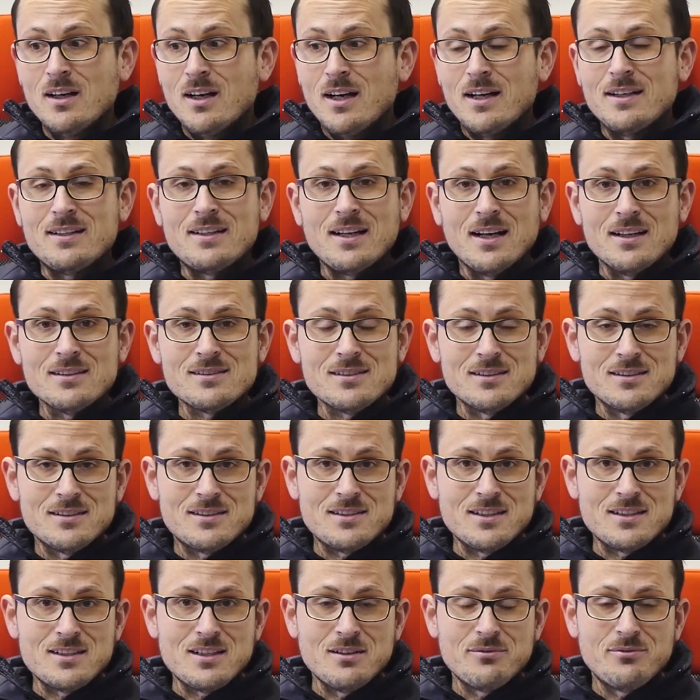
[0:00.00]
a dozen
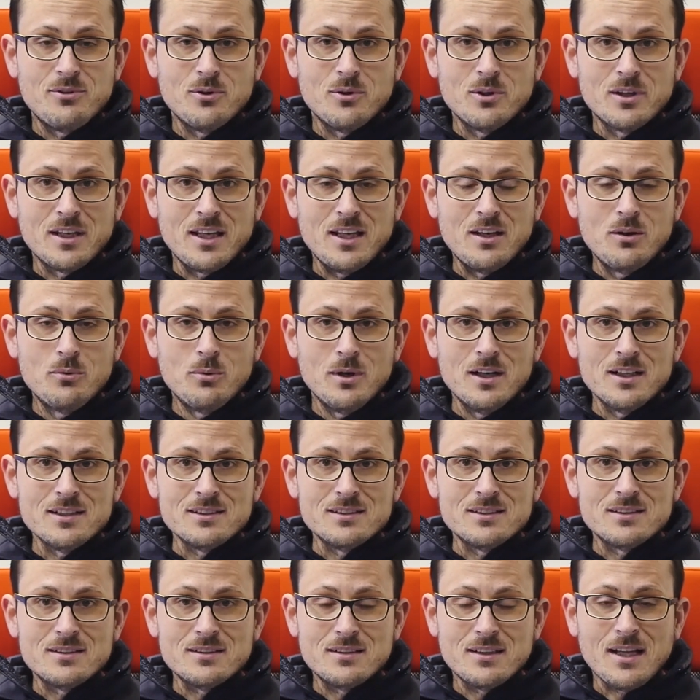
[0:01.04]
64 gig
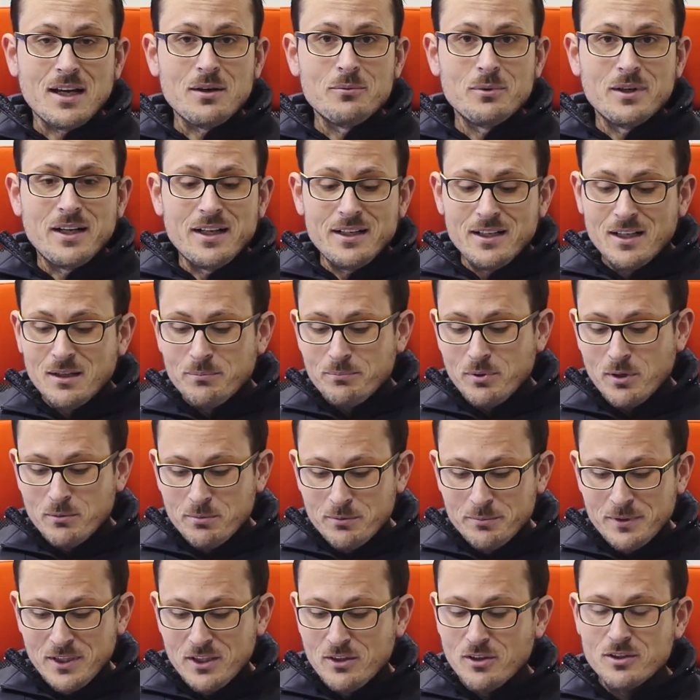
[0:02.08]
ones, they would end up
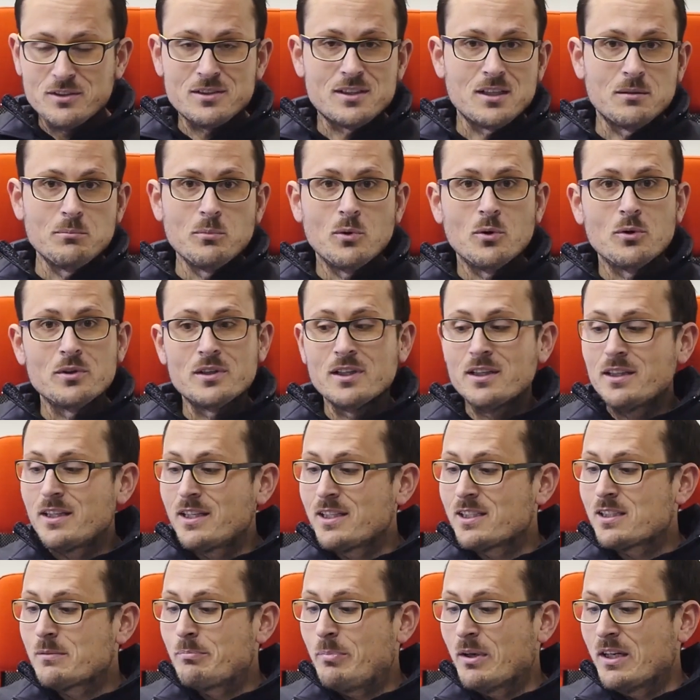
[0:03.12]
probably costing more than
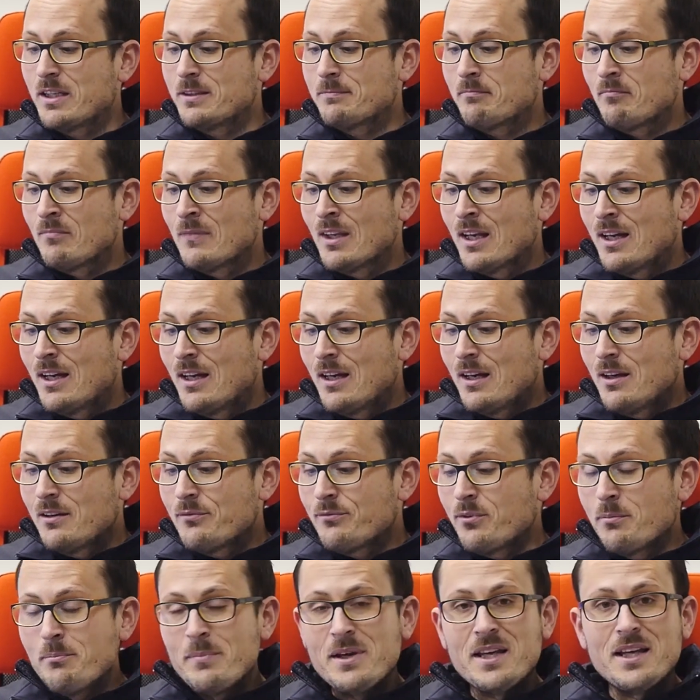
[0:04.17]
this. But
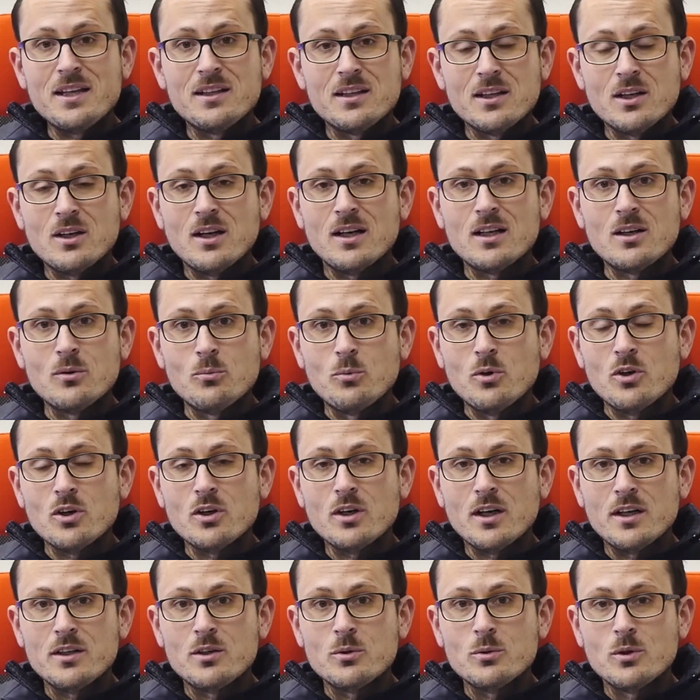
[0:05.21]
for me and the kind of
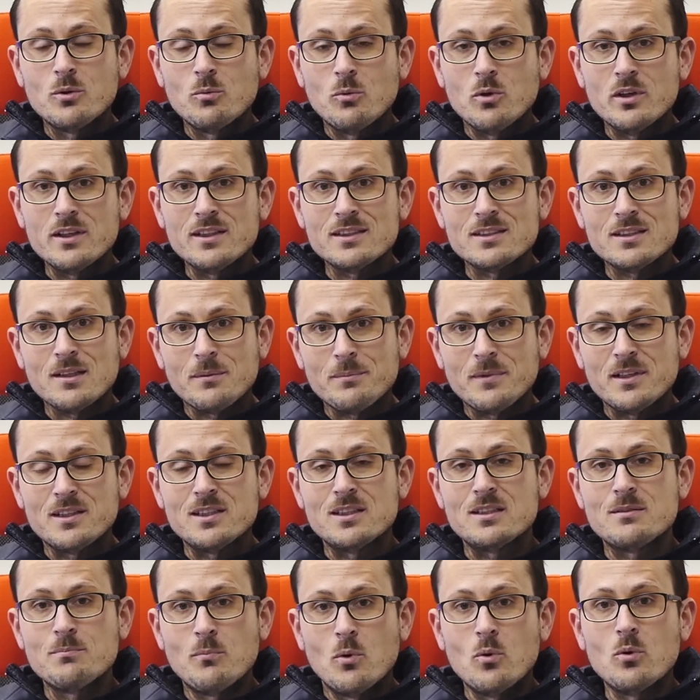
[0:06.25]
work I do and wanting something
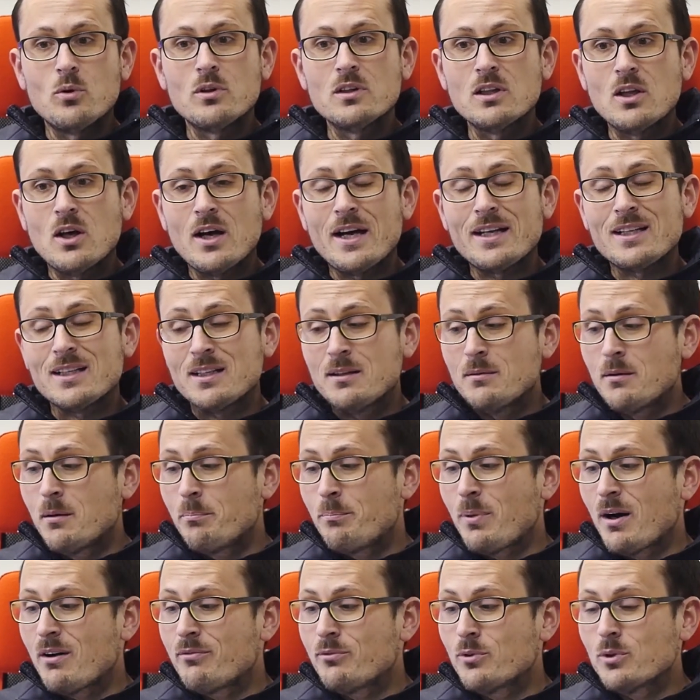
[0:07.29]
small, light, and
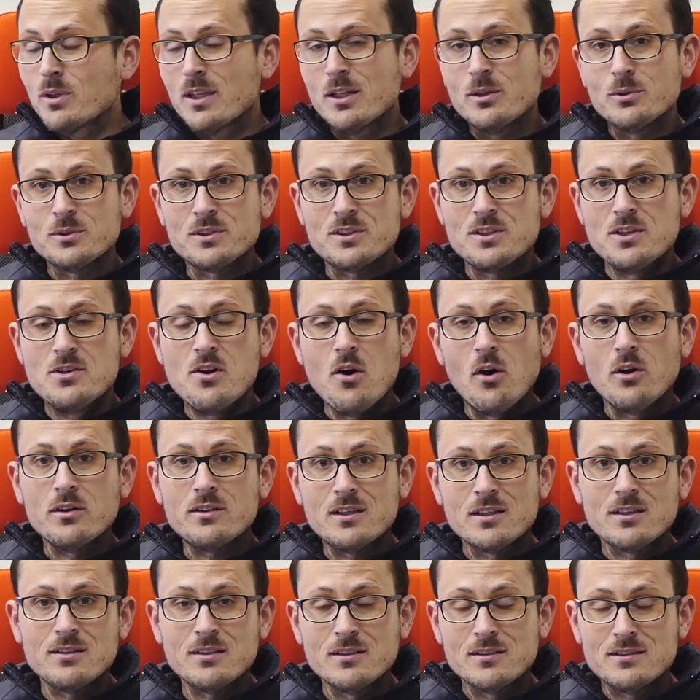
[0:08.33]
above all else,
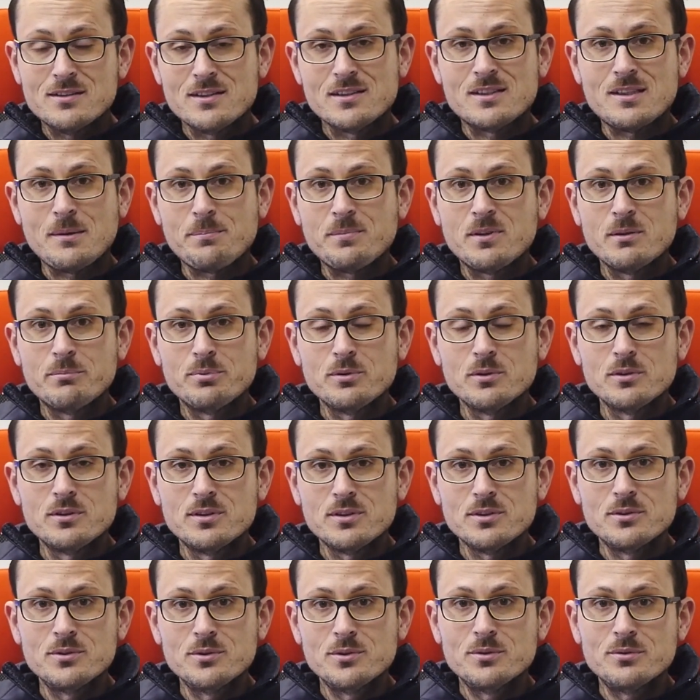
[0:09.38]
not susceptible
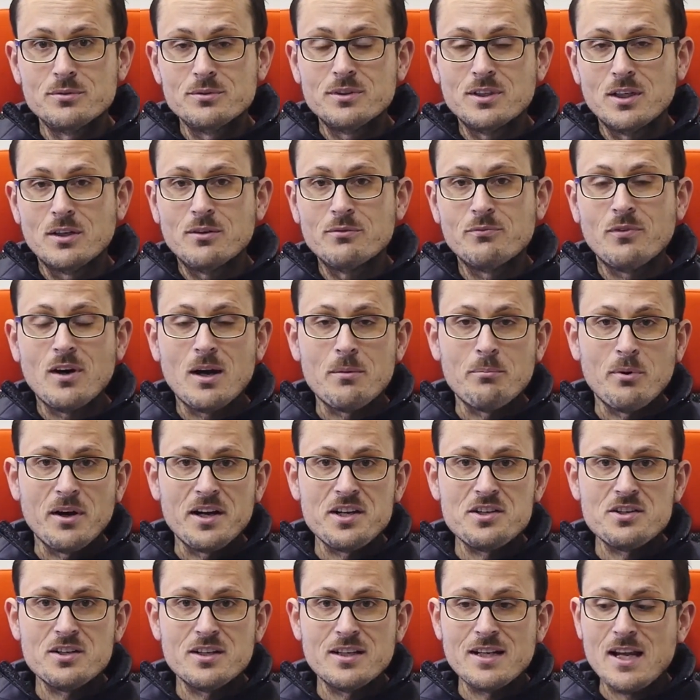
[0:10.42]
to, you know,
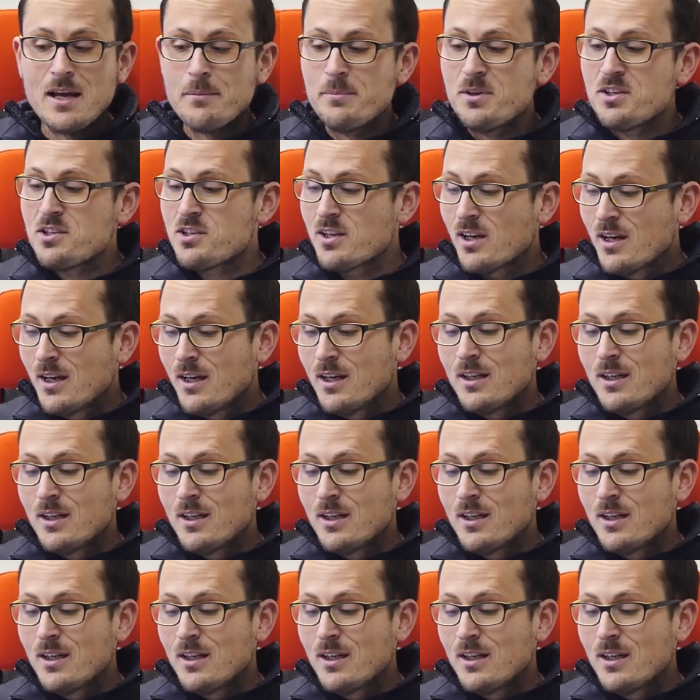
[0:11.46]
vibration damage,